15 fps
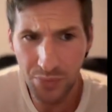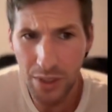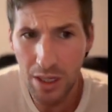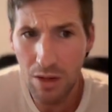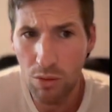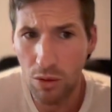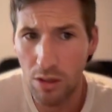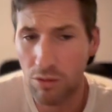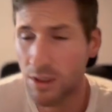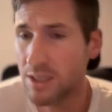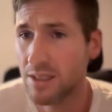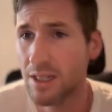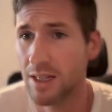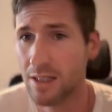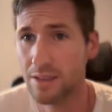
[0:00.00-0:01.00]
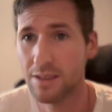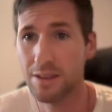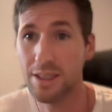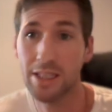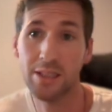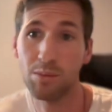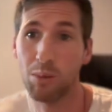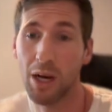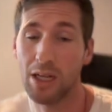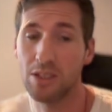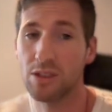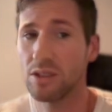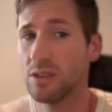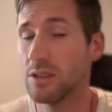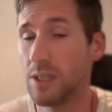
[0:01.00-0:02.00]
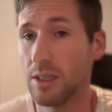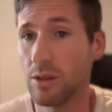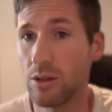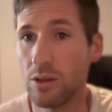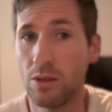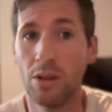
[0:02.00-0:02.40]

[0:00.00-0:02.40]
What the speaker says: it will reset this batch to 0.